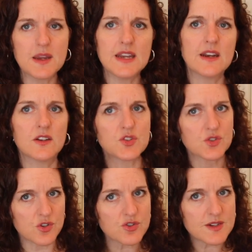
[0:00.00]
being at a
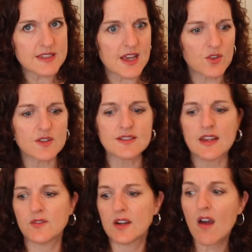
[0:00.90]
surgery center instead
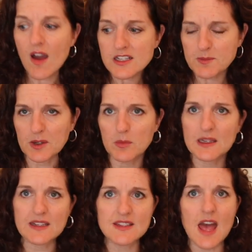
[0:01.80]
of at a hospital,
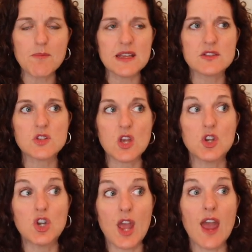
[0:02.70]
because that means that
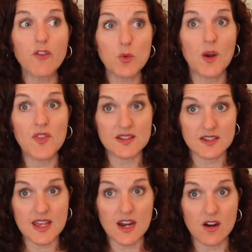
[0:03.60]
everyone that's
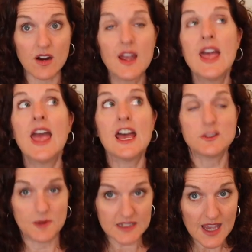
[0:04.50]
there has
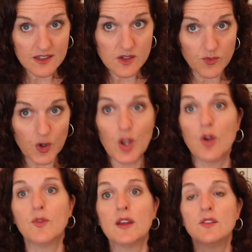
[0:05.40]
been tested for
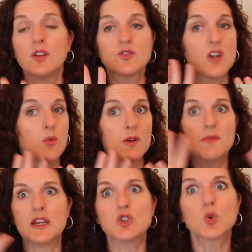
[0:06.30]
COVID. There's no one
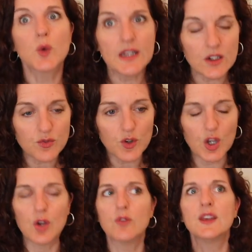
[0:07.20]
being treated for
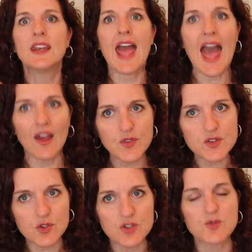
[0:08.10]
COVID at the
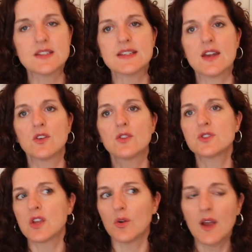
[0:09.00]
surgery center.
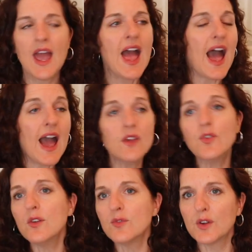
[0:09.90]
So I
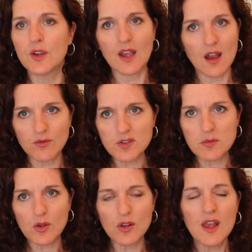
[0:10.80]
felt very
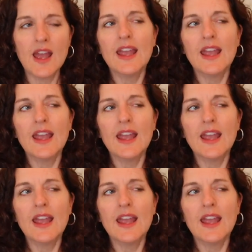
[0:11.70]
comfortable.